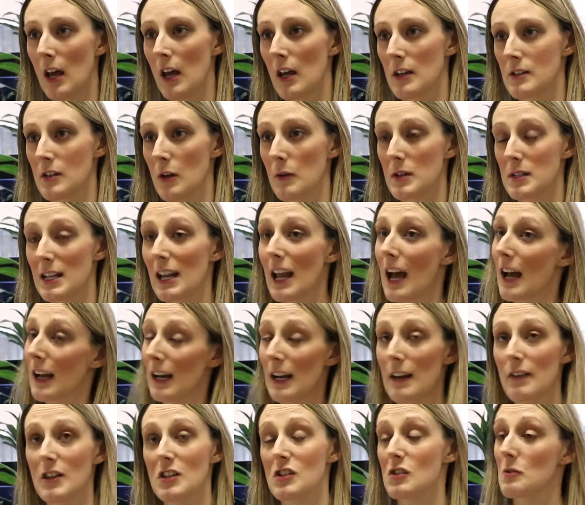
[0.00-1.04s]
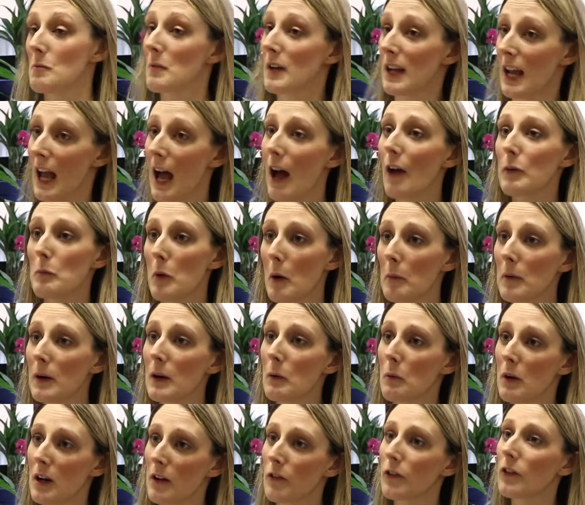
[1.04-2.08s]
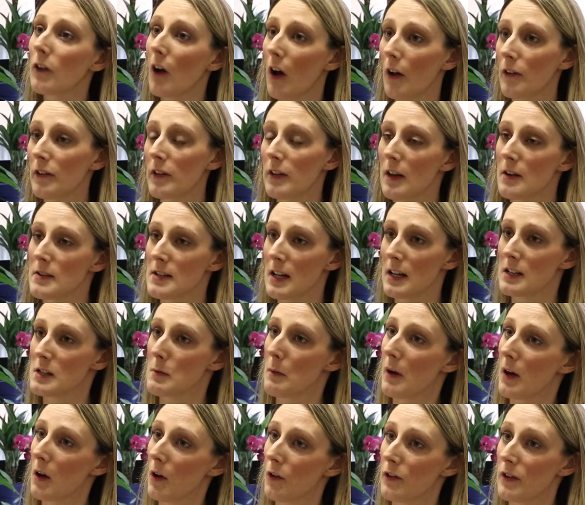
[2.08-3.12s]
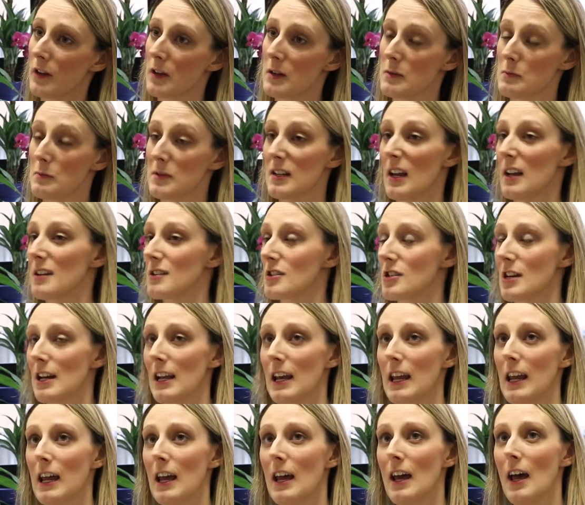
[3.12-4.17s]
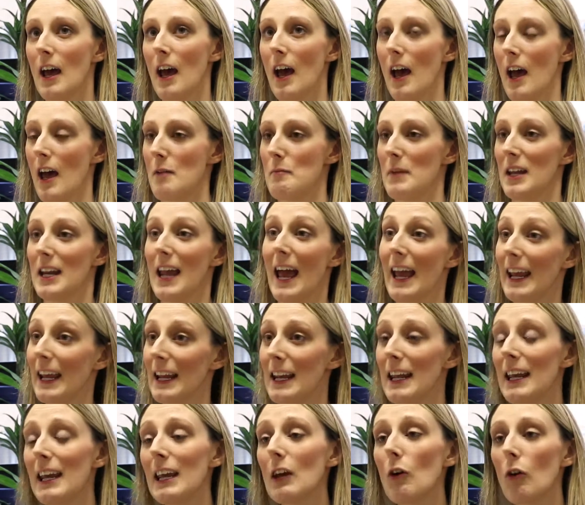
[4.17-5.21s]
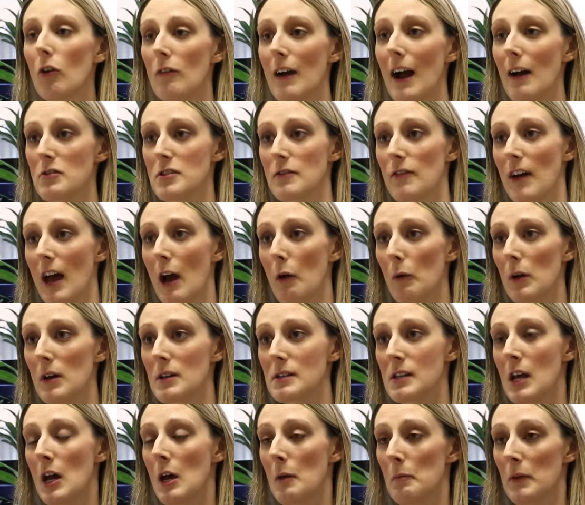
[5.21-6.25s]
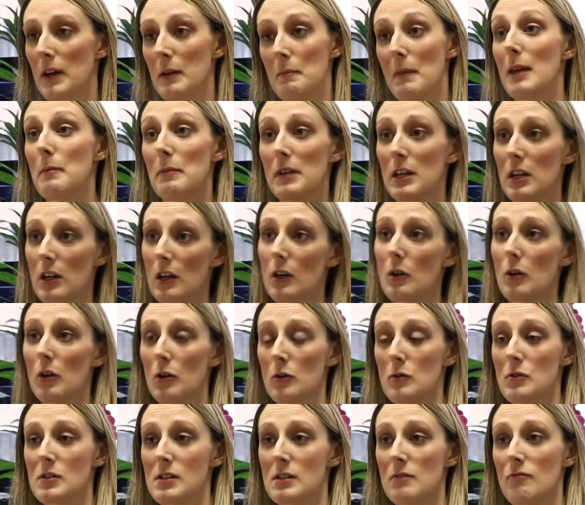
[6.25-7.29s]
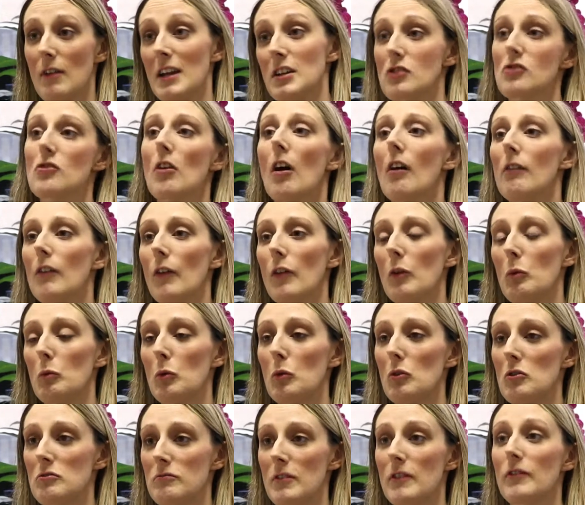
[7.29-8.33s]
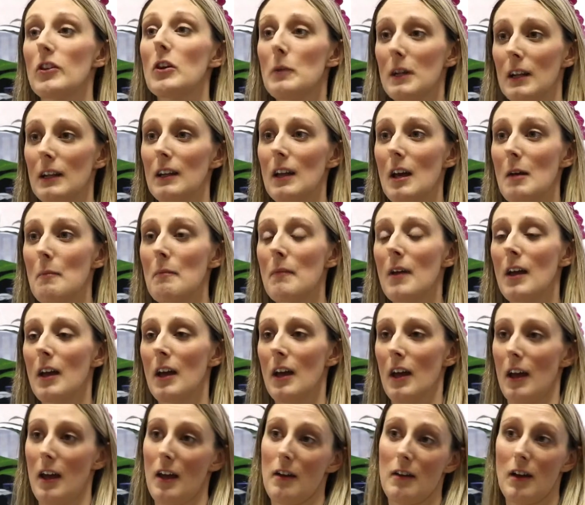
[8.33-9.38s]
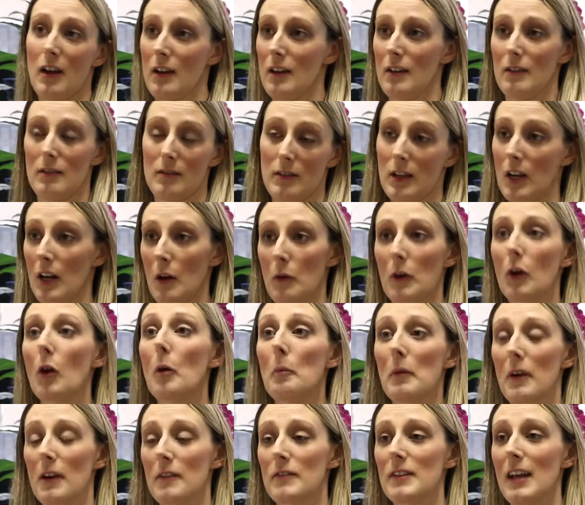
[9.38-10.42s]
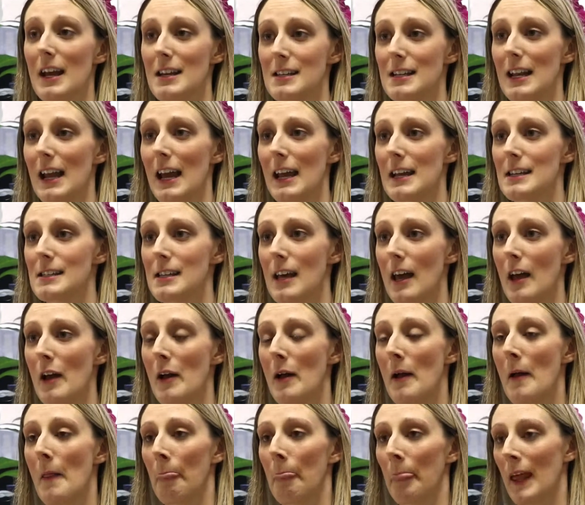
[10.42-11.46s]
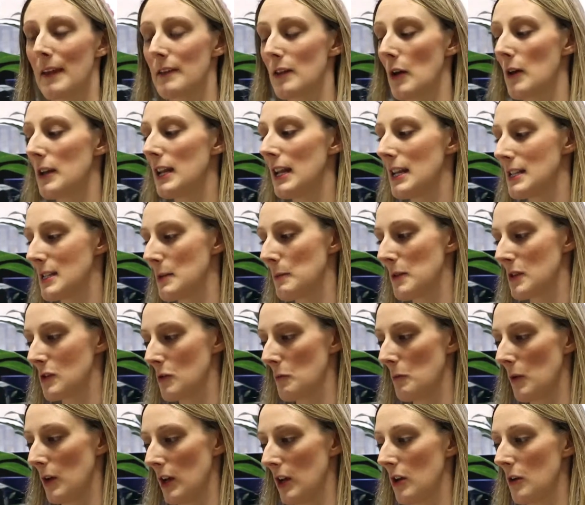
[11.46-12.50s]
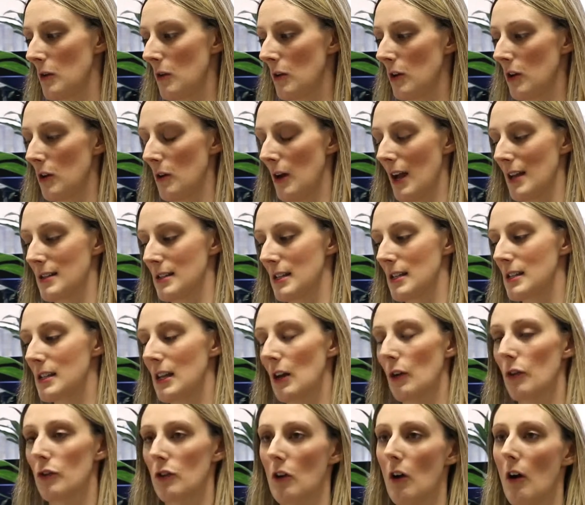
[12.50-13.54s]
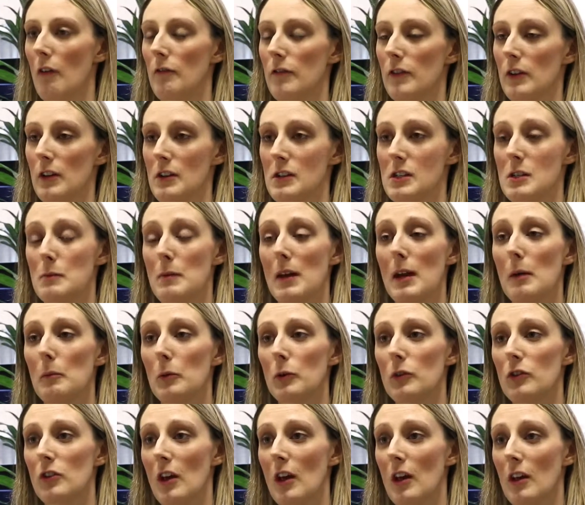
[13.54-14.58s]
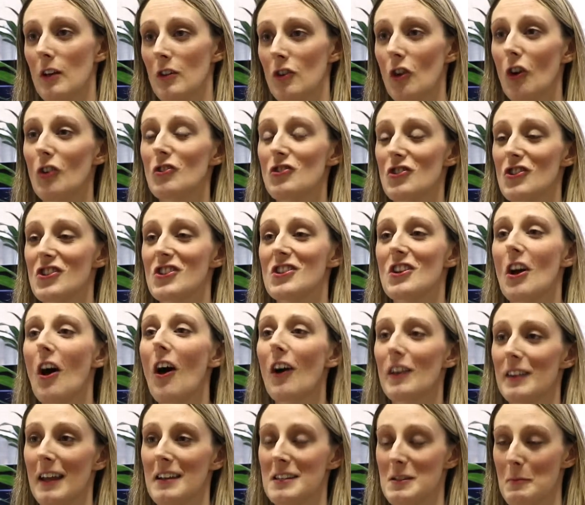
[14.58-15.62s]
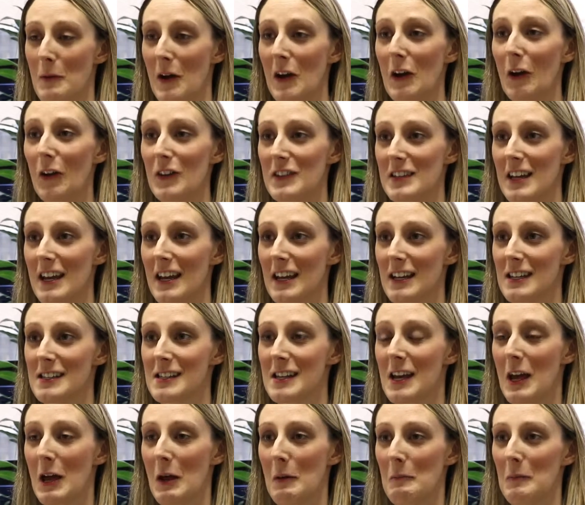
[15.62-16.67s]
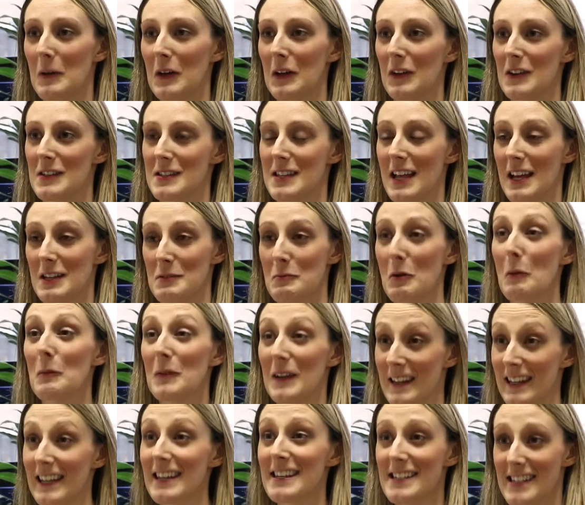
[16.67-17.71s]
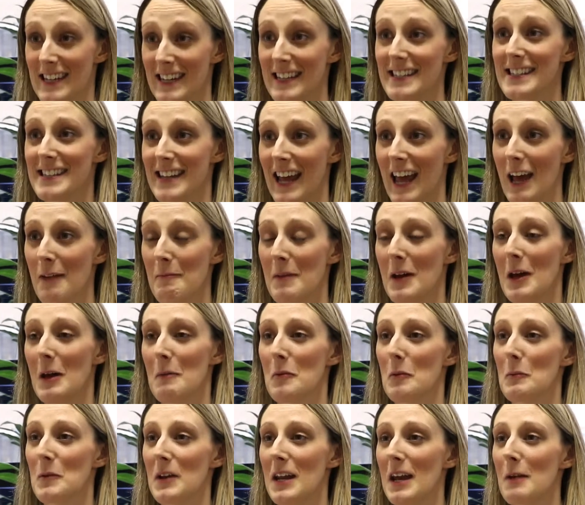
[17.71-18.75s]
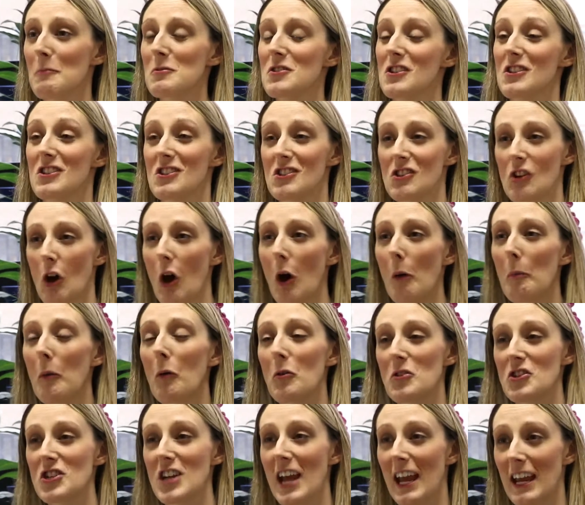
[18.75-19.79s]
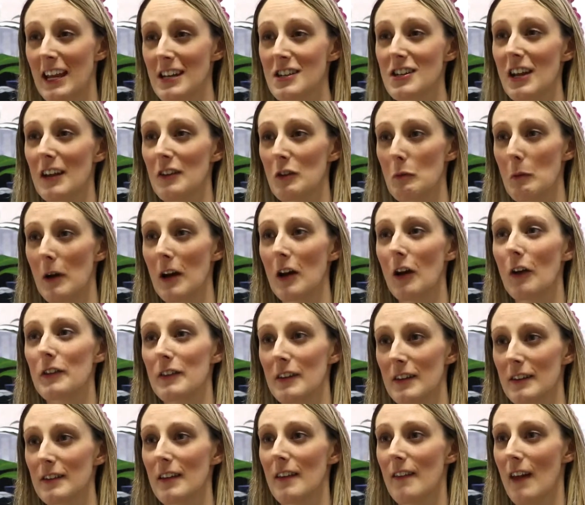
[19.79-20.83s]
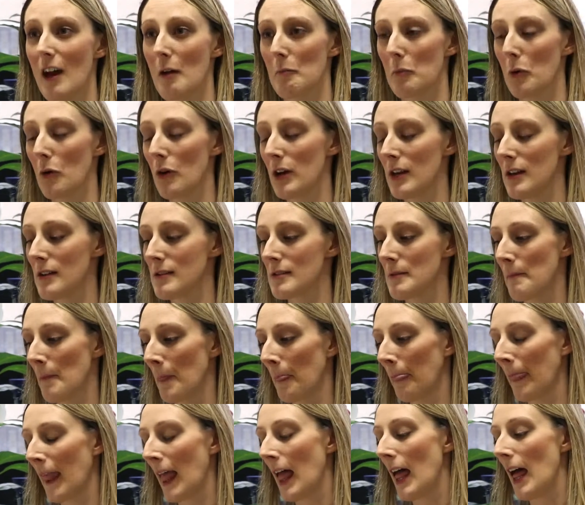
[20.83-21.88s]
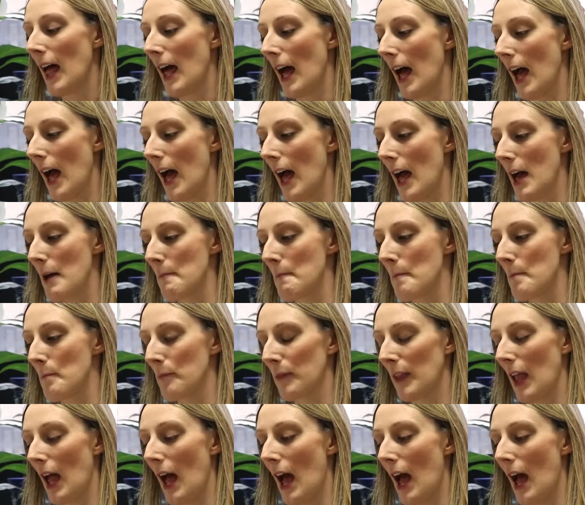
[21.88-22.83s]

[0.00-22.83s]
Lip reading: So it's likely that somebody else probably will have started those antibiotics, potentially in A&E or out of hours, but it may be you who's the registrar on the ward reviewing them a couple of days later. So it needs to be somebody who has the skills and confidence to be able to not just start antibiotics, because that's probably the easiest step, but being able to stop or change antibiotics at that point. When